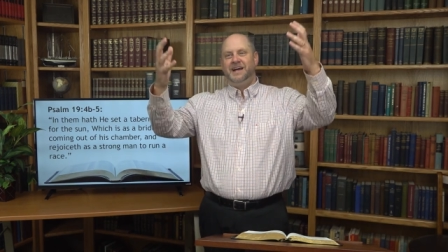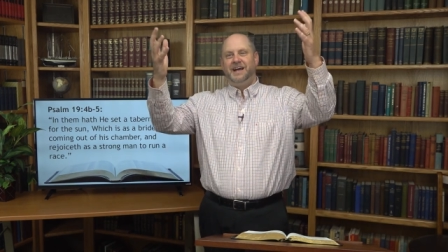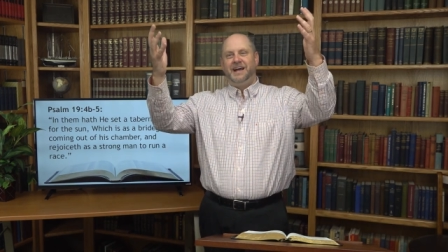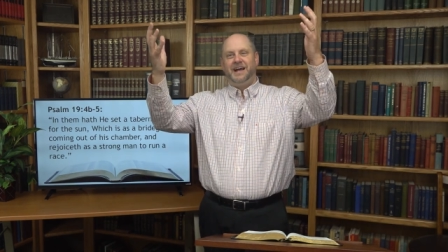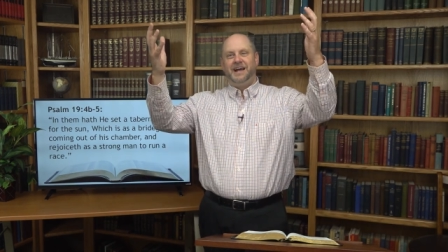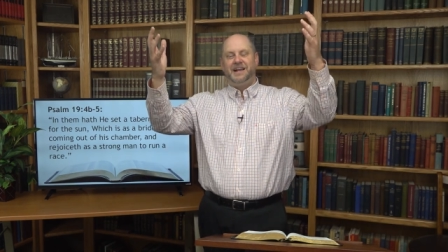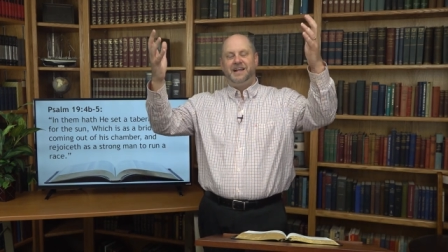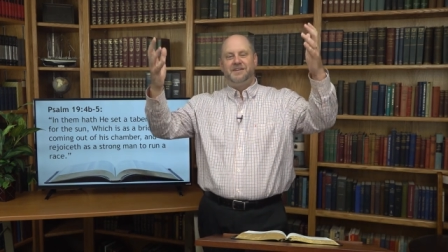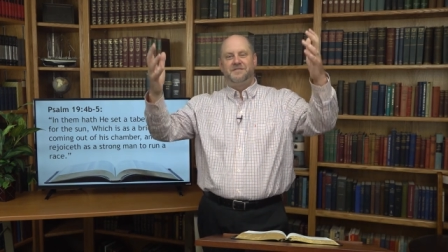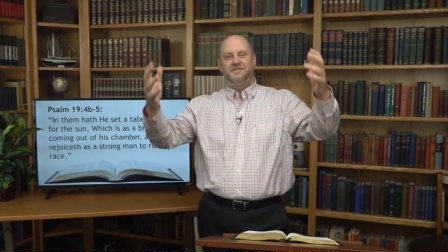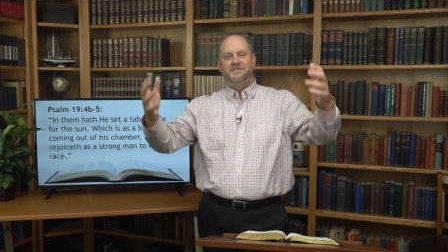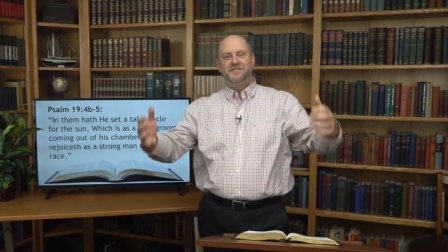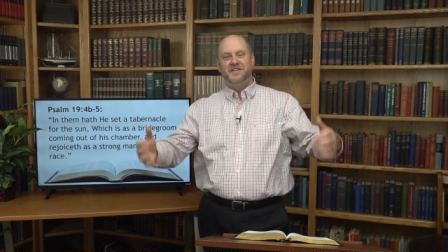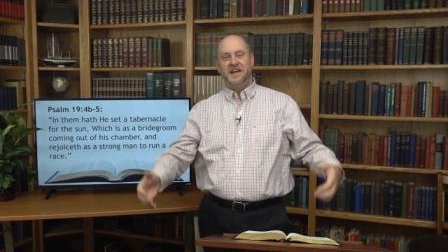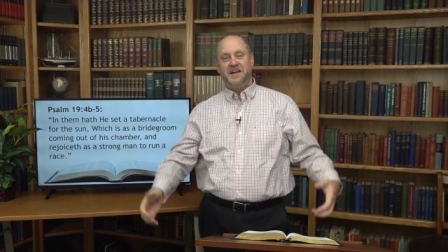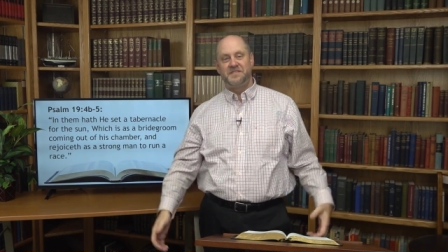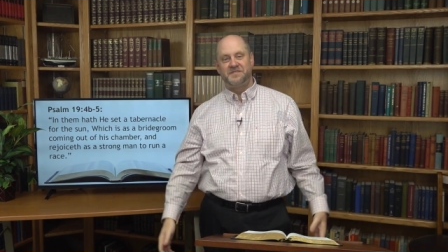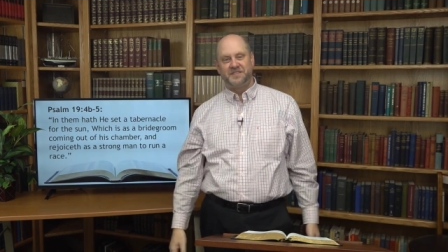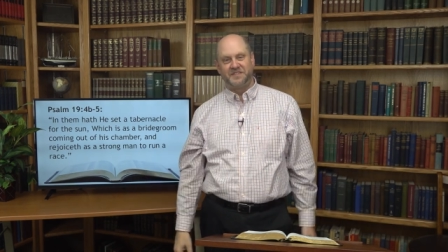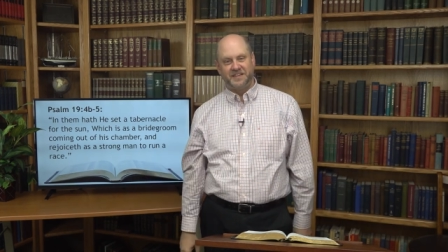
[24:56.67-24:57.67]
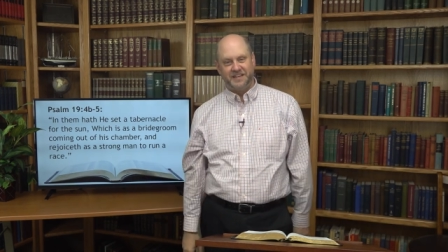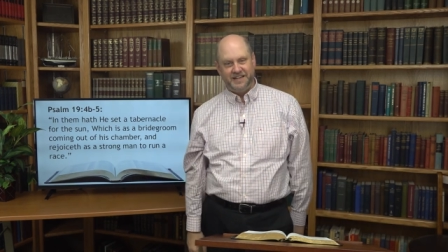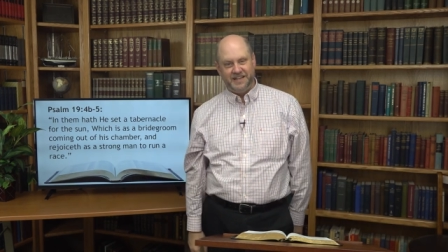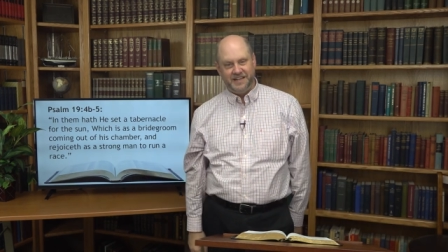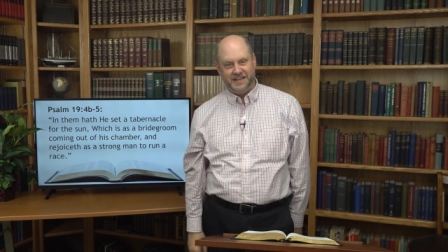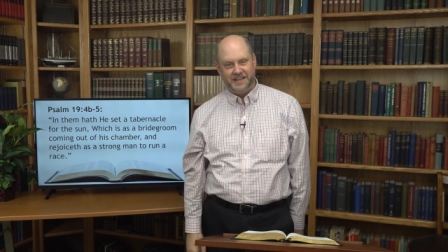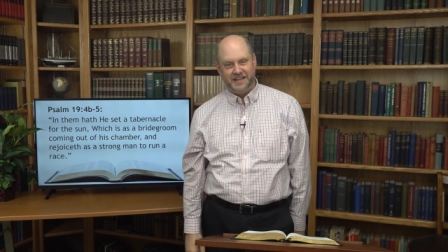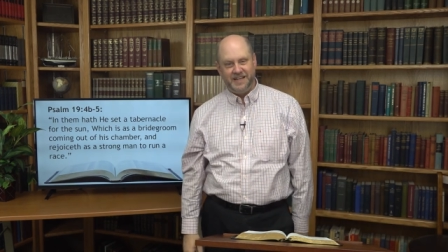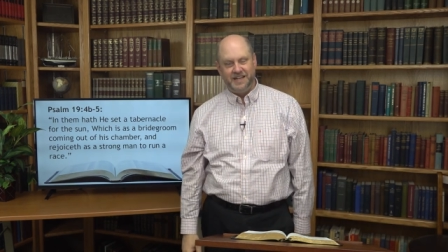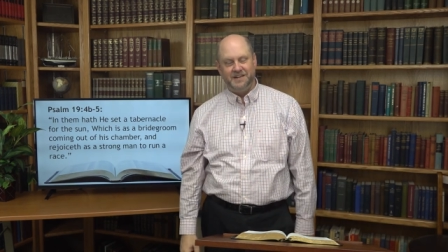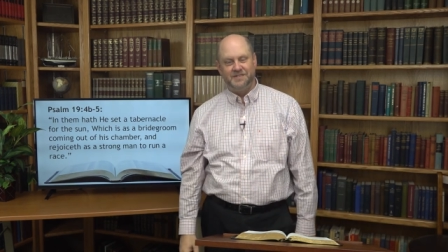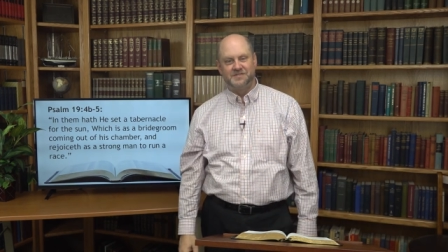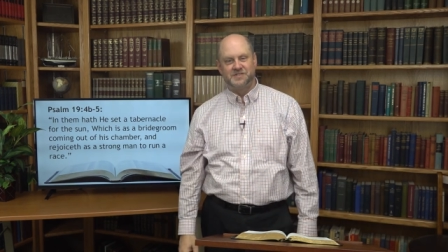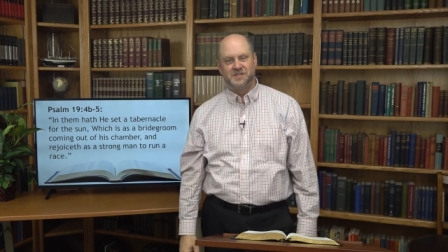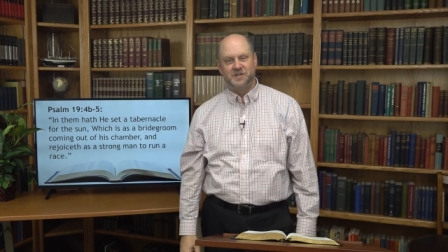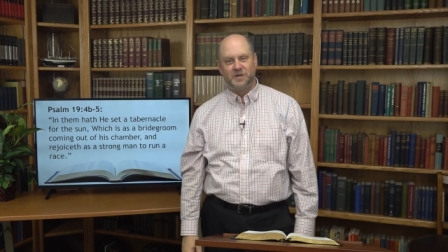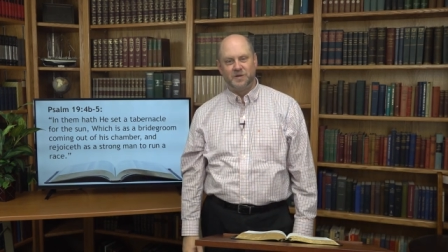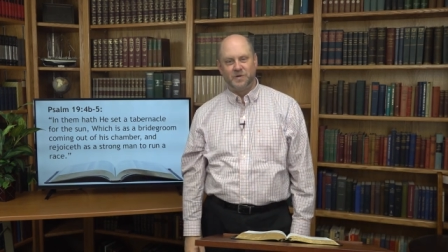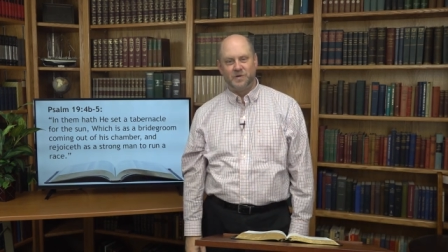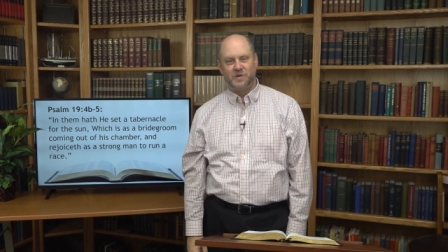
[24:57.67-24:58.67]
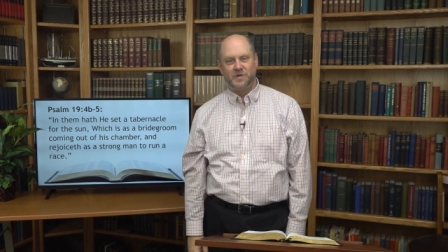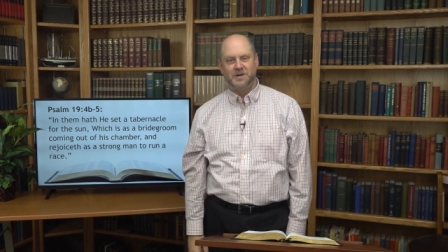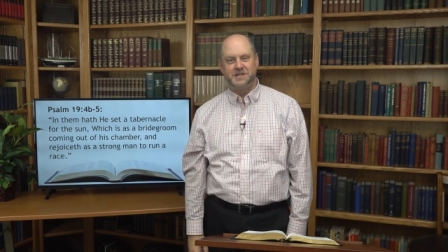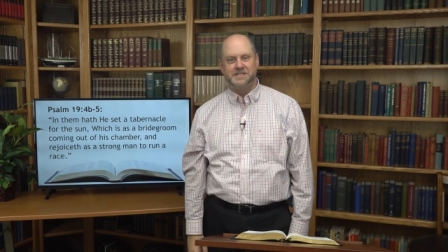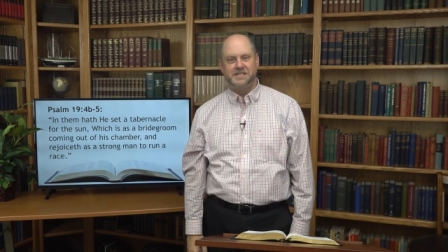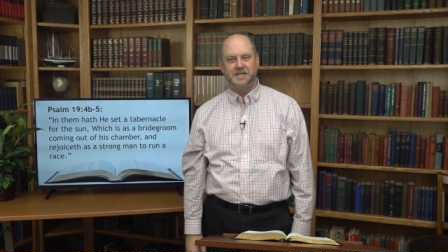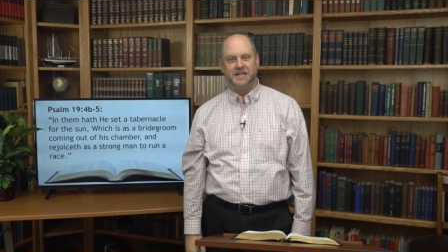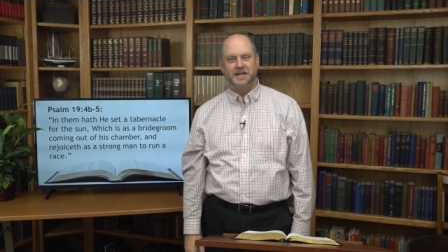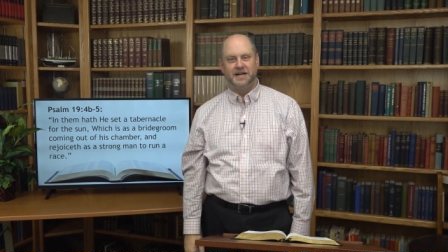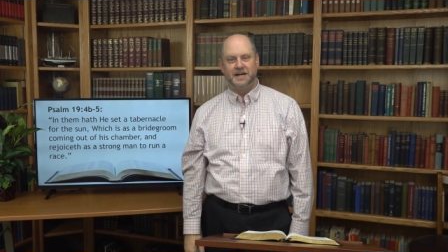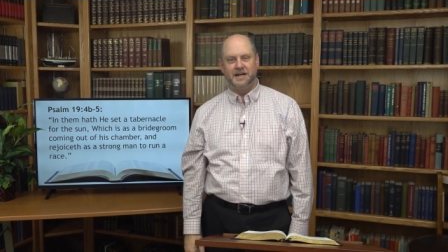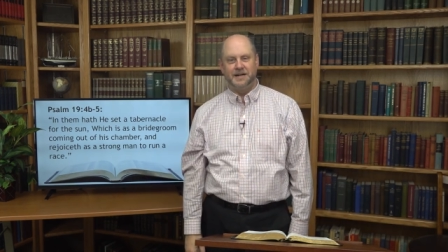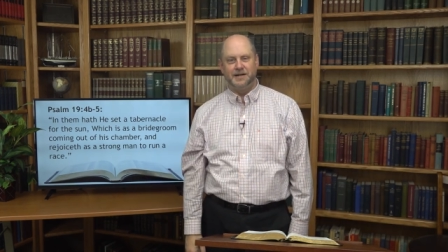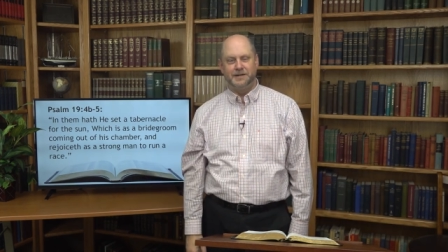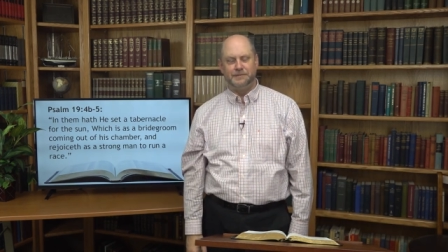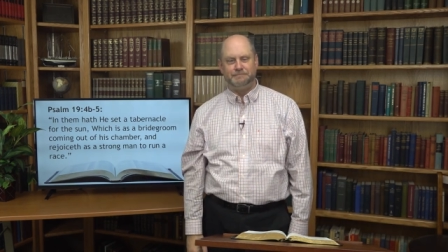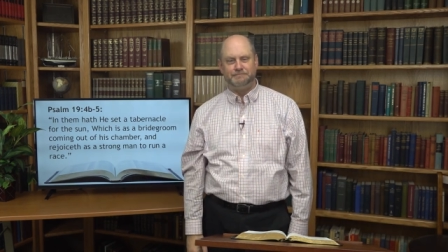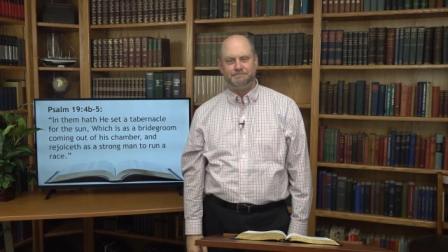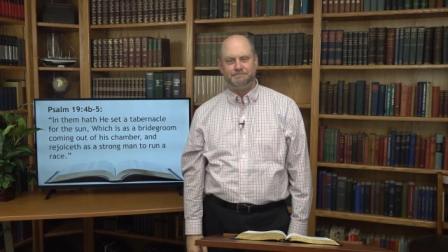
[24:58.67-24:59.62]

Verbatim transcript: and it faithfully gives glory to God.